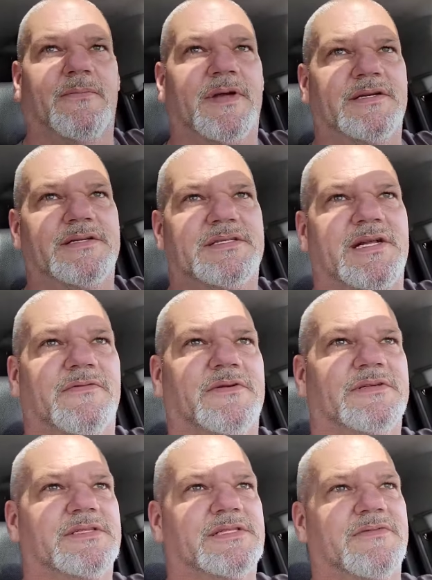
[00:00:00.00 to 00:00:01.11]
be just
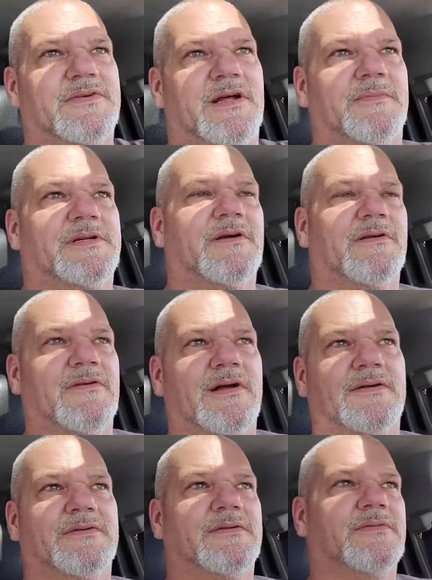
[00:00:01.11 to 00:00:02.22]
differences every time you turn
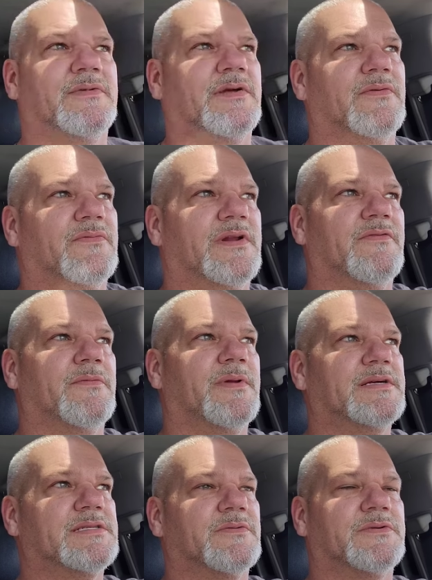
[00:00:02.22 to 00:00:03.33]
around. You know, different
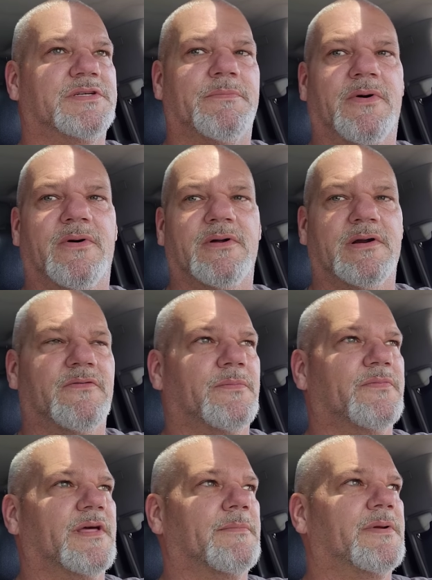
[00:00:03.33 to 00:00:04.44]
place they want you to park,
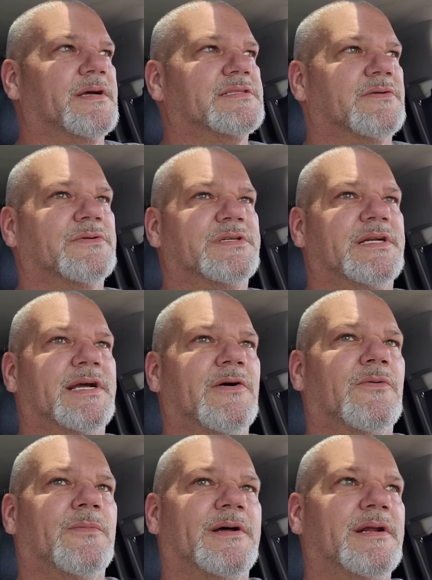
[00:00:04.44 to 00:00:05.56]
different place they want you to
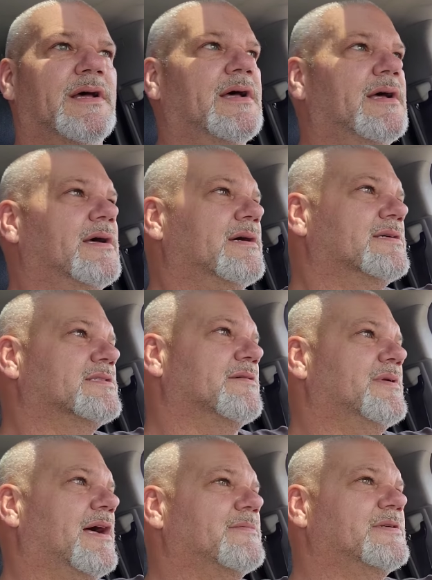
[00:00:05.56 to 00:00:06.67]
go. But
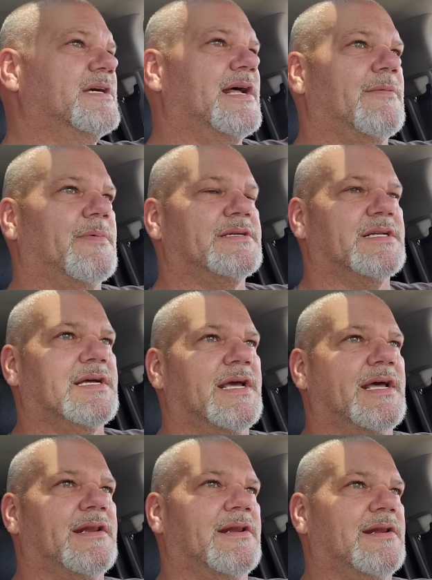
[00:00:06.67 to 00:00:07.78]
sometimes you get out of a place
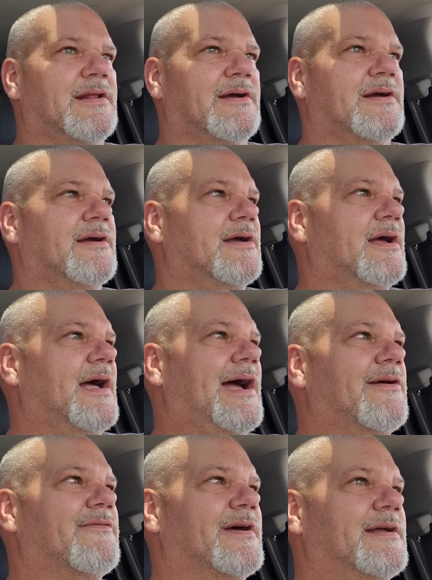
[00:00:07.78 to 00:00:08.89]
like that and they're
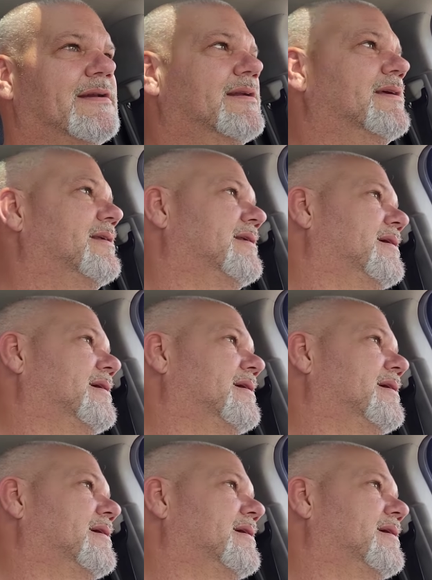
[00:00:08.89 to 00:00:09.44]
aggravating,